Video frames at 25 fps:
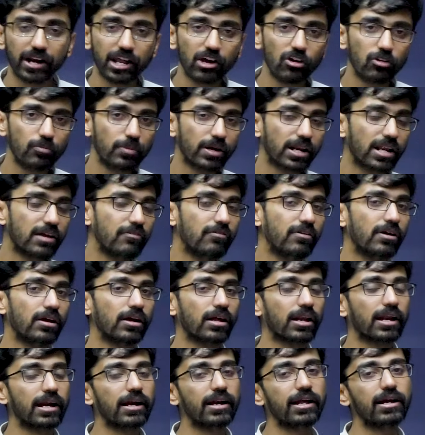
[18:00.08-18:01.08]
day will be
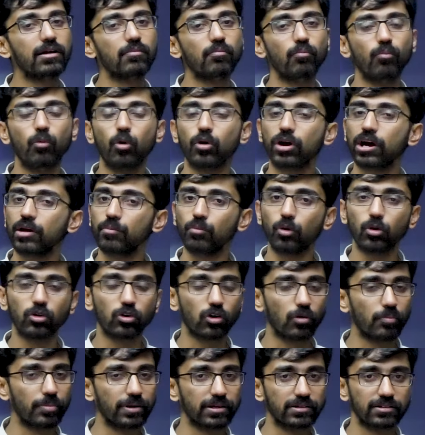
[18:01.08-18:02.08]
reading more and more
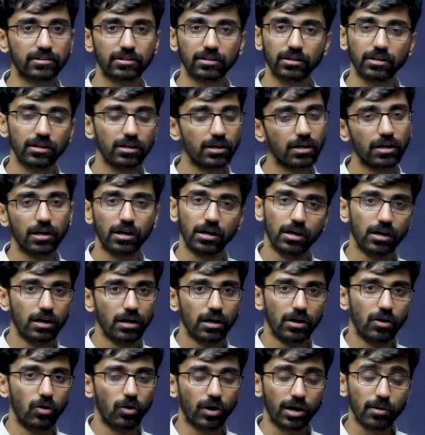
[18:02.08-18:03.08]
topics.
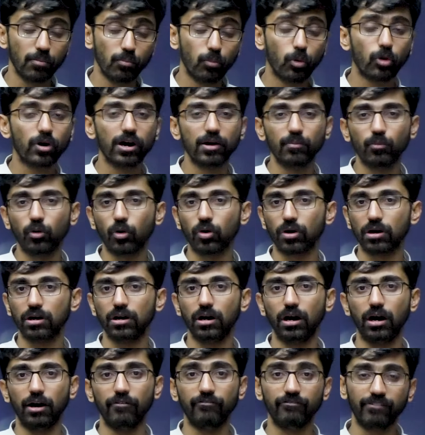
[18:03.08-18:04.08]
Okay, more and more
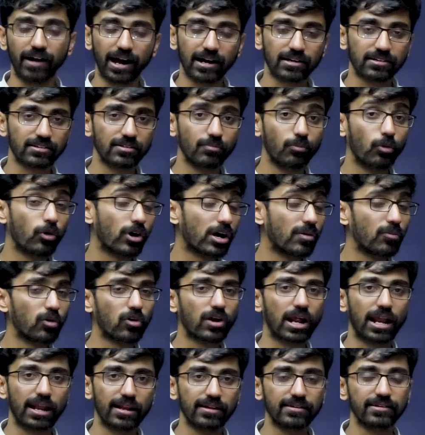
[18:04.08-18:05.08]
facts, more and more
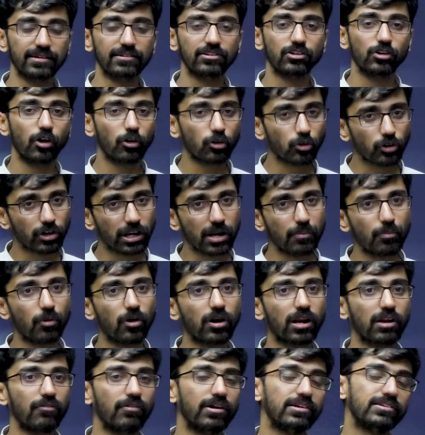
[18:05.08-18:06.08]
analysis. You have to keep
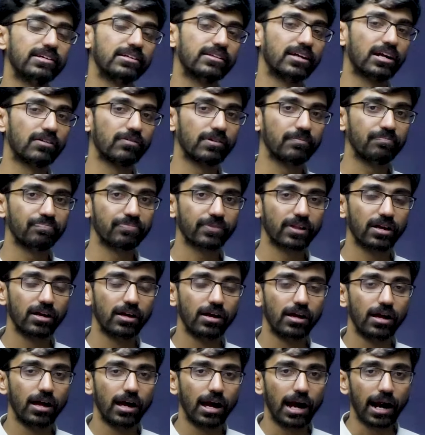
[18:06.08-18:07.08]
on revising that one.
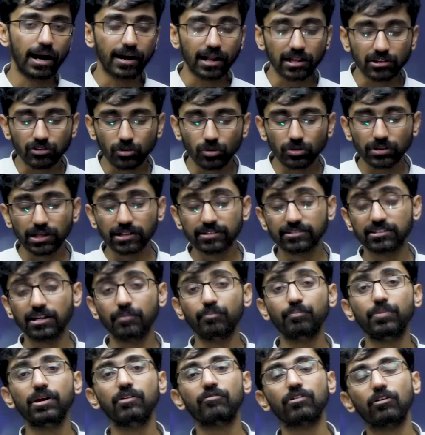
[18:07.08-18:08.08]
And also that is
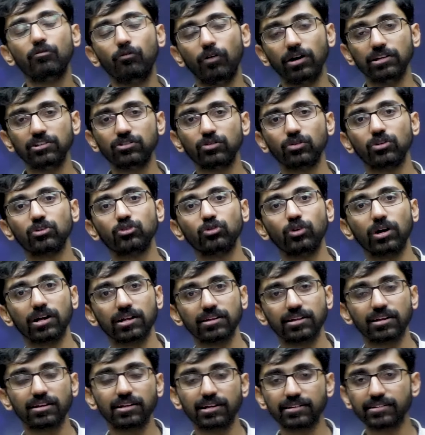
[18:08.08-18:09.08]
jumping from one source to
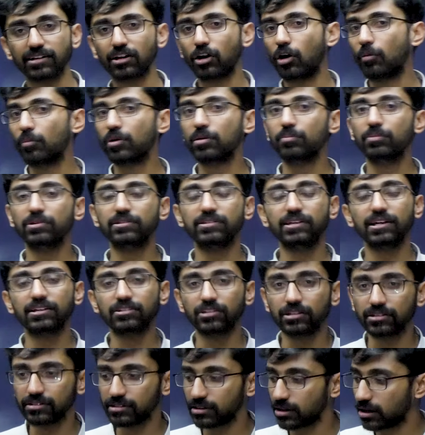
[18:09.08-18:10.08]
another. It's a common mistake
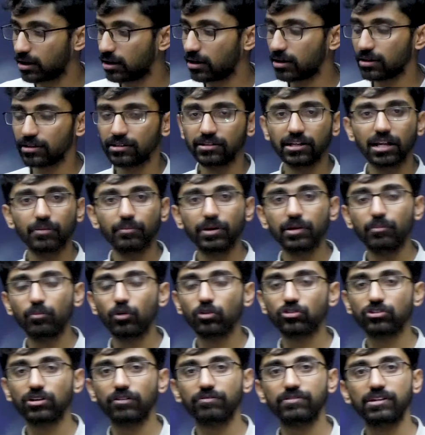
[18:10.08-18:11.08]
is done by
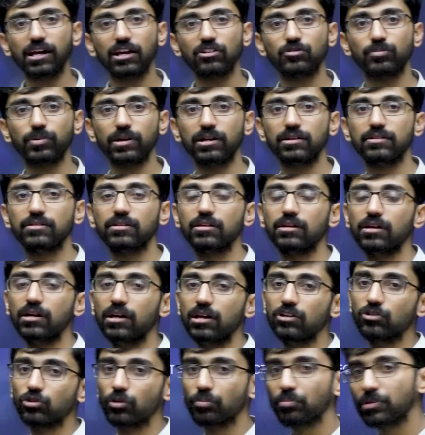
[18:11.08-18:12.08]
most of the aspirants.
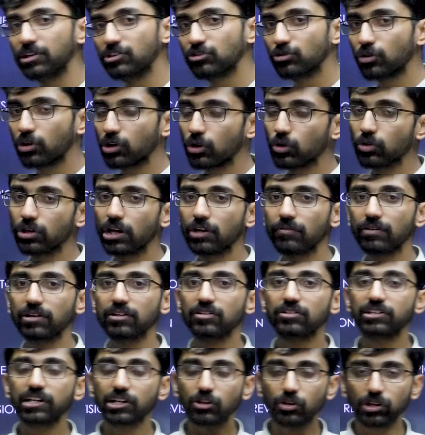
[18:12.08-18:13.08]
So please don't do that one.
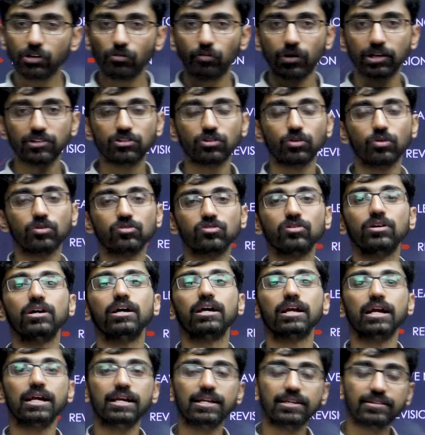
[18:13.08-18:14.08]
Stick to the one source,
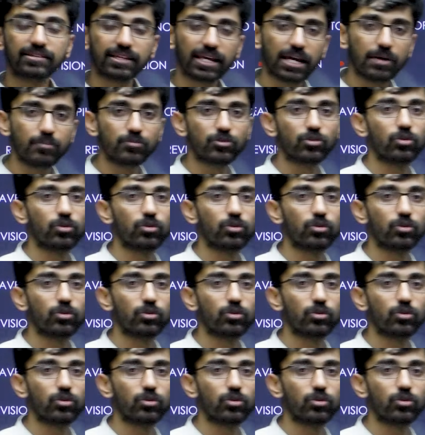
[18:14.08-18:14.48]
read the same